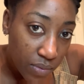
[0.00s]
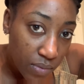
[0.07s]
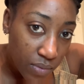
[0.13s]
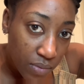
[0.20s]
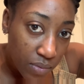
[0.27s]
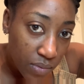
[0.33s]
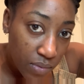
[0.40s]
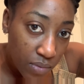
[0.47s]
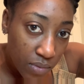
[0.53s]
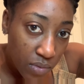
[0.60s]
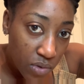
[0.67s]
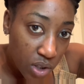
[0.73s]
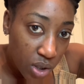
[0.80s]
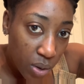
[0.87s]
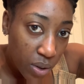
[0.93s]
So it's
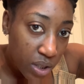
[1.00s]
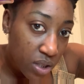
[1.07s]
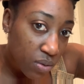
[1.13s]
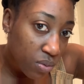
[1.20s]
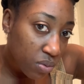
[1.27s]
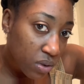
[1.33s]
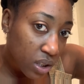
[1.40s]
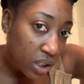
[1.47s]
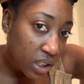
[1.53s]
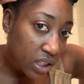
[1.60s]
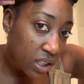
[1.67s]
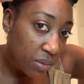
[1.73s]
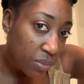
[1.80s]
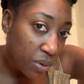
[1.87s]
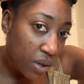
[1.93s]
really simple. I
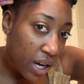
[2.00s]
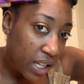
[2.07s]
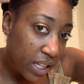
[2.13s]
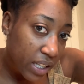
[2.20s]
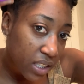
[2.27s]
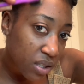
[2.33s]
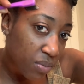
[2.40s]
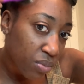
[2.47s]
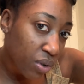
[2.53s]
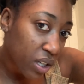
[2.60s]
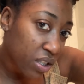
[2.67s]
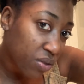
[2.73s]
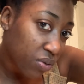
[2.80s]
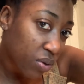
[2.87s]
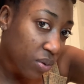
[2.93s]
like to brush
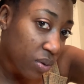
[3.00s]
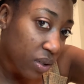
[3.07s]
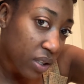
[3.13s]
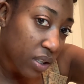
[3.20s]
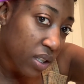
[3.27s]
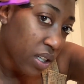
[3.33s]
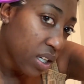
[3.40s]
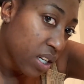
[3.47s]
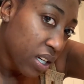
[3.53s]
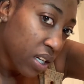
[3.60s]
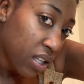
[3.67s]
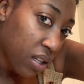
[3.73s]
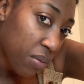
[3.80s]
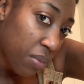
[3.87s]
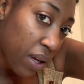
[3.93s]
forward the baby
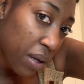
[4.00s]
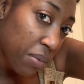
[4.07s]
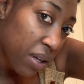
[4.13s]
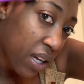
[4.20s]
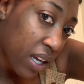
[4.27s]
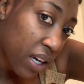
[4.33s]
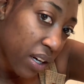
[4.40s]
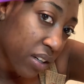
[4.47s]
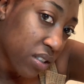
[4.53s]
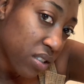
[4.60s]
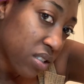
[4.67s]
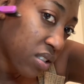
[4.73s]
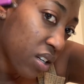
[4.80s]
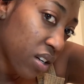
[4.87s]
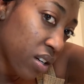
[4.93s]
hair stuff
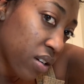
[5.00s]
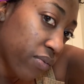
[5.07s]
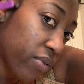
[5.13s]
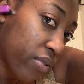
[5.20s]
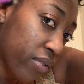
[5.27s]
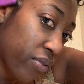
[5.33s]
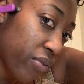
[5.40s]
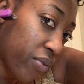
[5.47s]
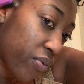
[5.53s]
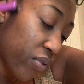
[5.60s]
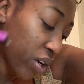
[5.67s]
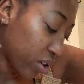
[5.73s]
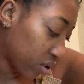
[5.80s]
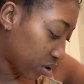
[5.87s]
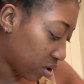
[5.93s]

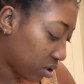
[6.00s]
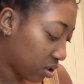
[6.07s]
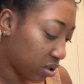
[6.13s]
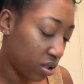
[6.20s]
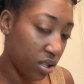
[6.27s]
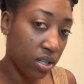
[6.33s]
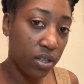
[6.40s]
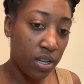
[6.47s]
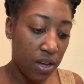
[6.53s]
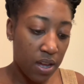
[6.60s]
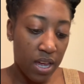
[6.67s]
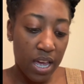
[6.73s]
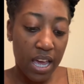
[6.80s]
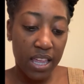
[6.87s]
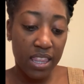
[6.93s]
first, and
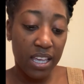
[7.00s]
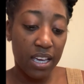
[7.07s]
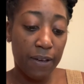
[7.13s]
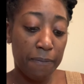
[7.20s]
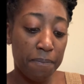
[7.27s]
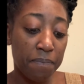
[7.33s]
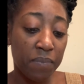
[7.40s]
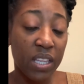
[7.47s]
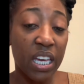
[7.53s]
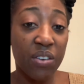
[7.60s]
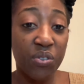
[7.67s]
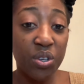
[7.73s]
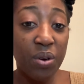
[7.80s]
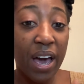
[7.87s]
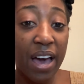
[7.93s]
then if you haven't
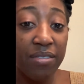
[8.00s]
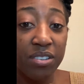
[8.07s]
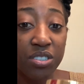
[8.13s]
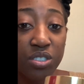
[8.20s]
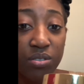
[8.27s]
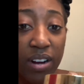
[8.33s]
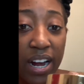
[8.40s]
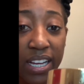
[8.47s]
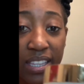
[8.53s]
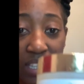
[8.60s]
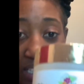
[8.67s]
tried this,